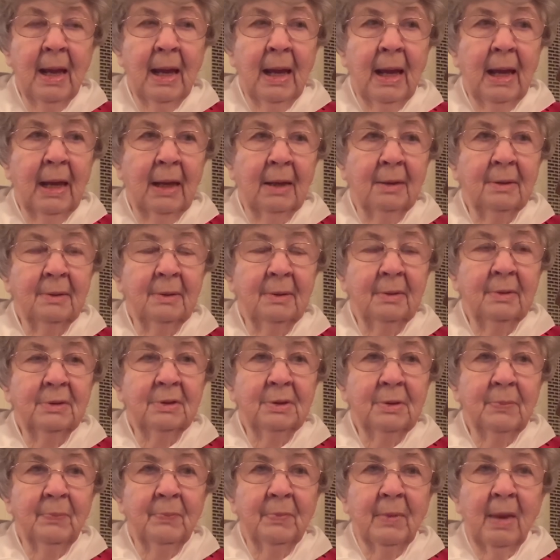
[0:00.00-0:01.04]
And
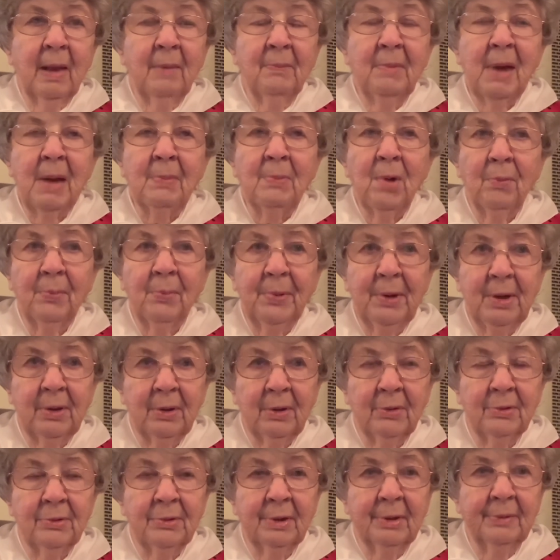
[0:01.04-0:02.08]
Mamma
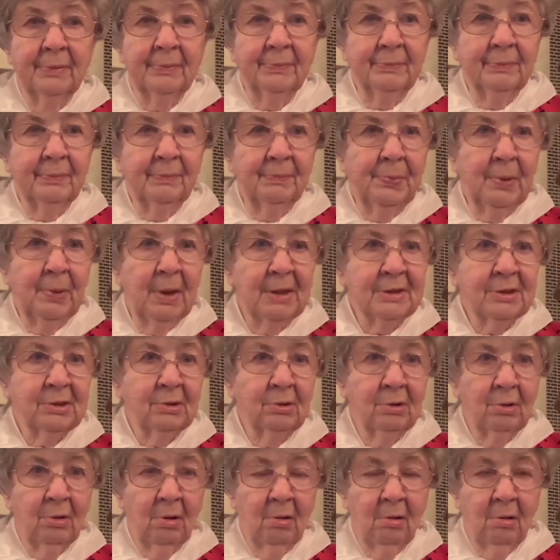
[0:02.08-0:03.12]
Baird, bless
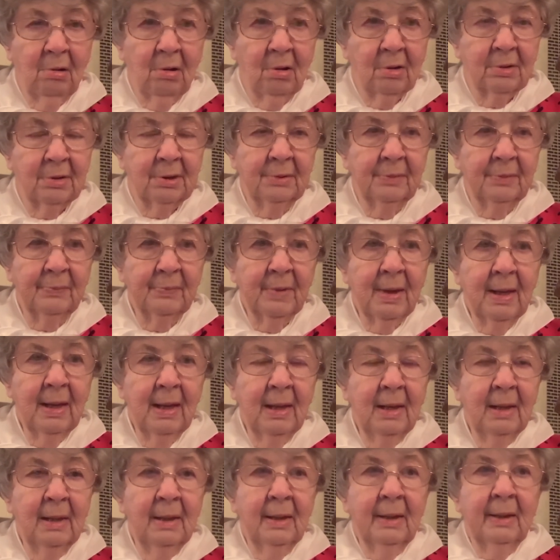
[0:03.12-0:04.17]
her heart,
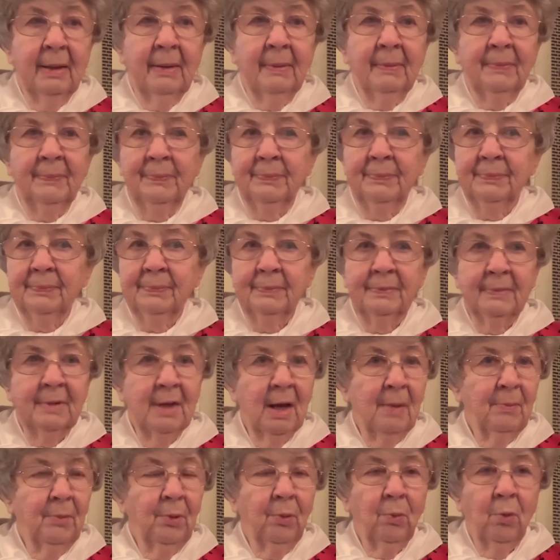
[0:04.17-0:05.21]

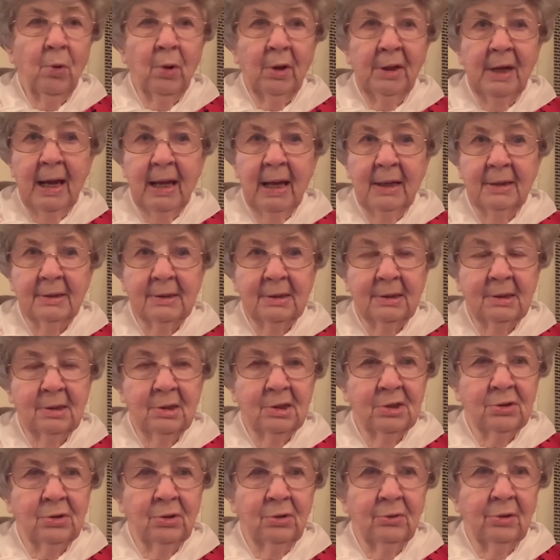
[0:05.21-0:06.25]
number one, had a
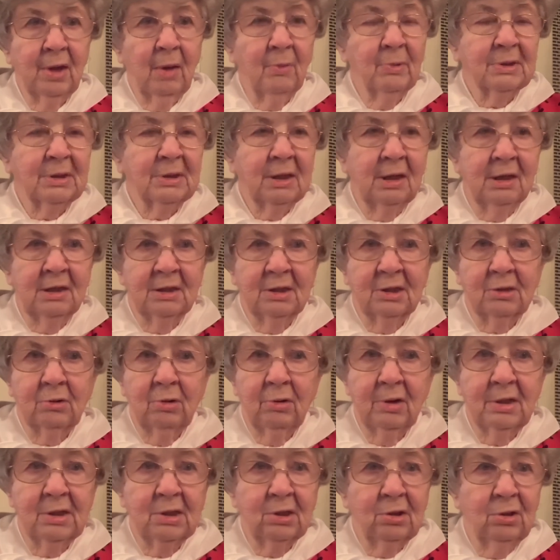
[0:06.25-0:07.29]
sister that was a
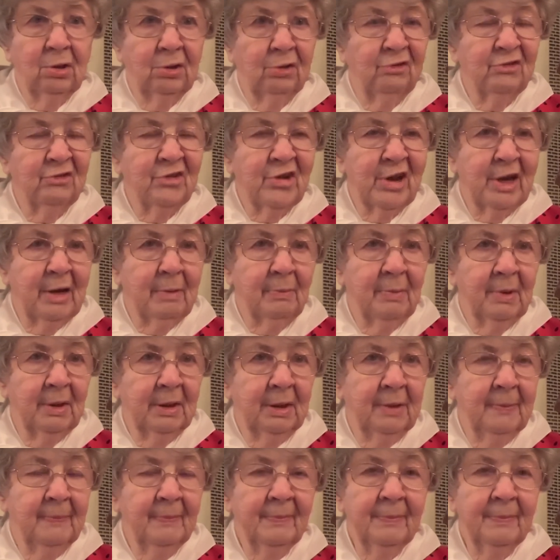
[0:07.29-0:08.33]
disgrace to the family.